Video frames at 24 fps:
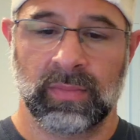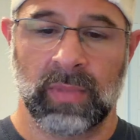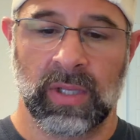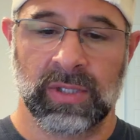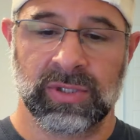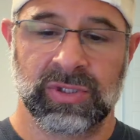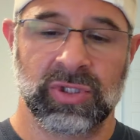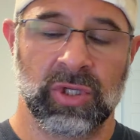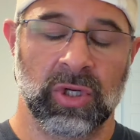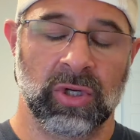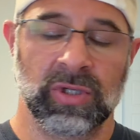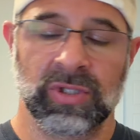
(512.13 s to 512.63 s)
a
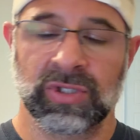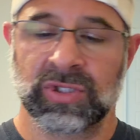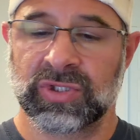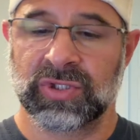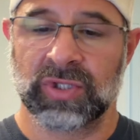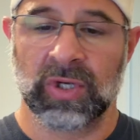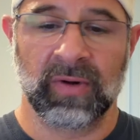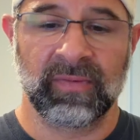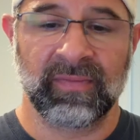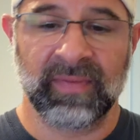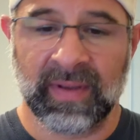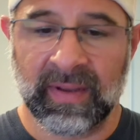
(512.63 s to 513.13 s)
certain
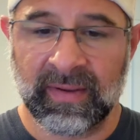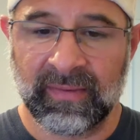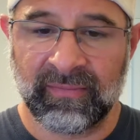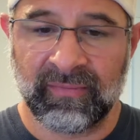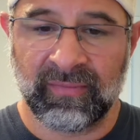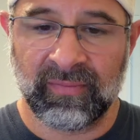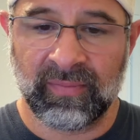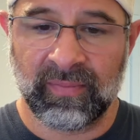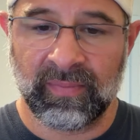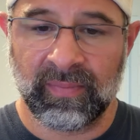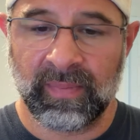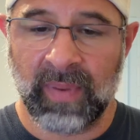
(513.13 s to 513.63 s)
serving
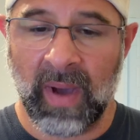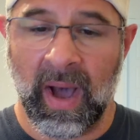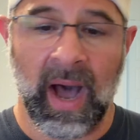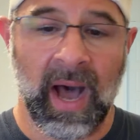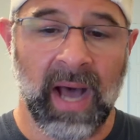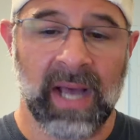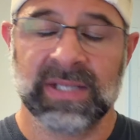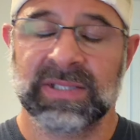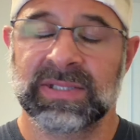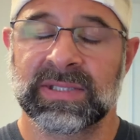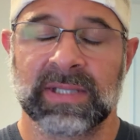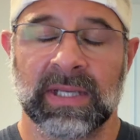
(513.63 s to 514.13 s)
of
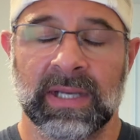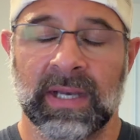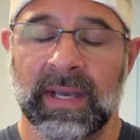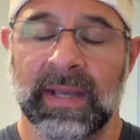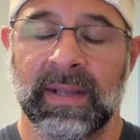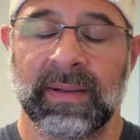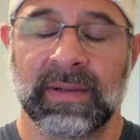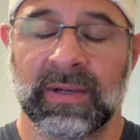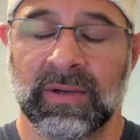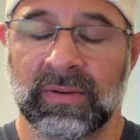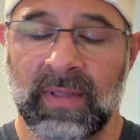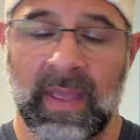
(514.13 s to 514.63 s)
pasta
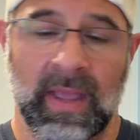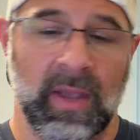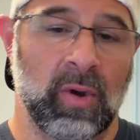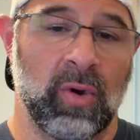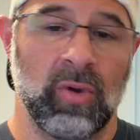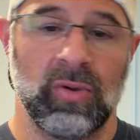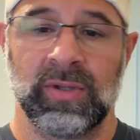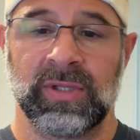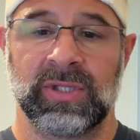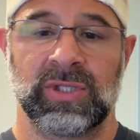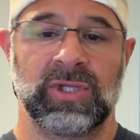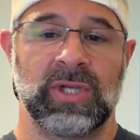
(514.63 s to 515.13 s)
and you're like,
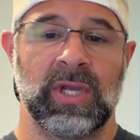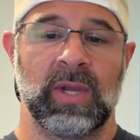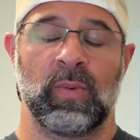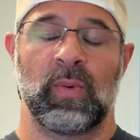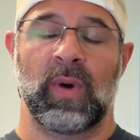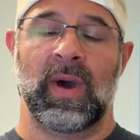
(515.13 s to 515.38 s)
holy shit,